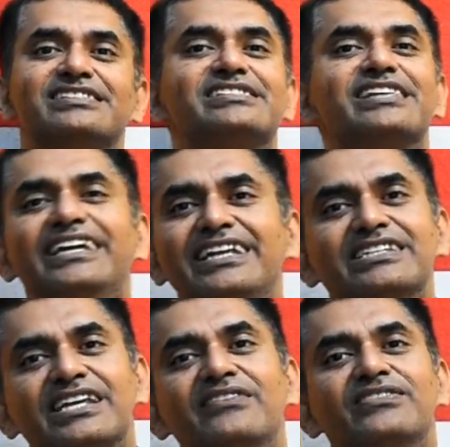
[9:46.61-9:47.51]
The
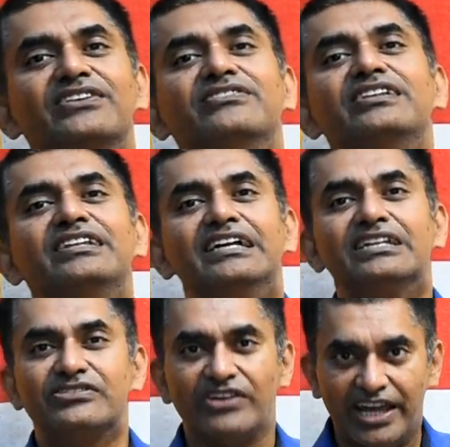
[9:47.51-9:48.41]
second time he will
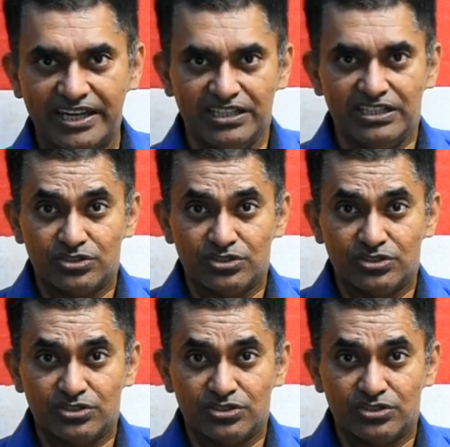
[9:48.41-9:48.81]
try